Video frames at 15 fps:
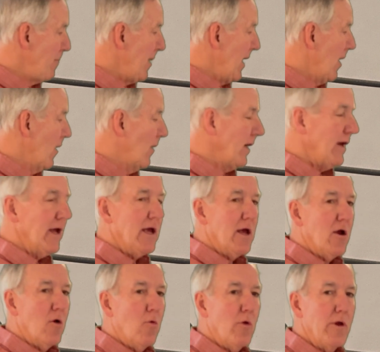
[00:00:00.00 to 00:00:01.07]
bearing
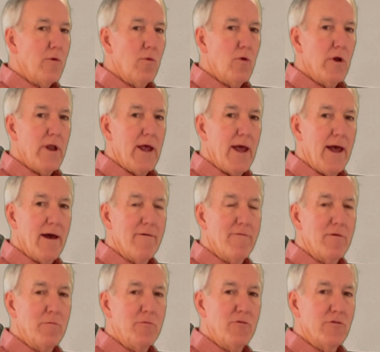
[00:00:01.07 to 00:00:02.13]
we would have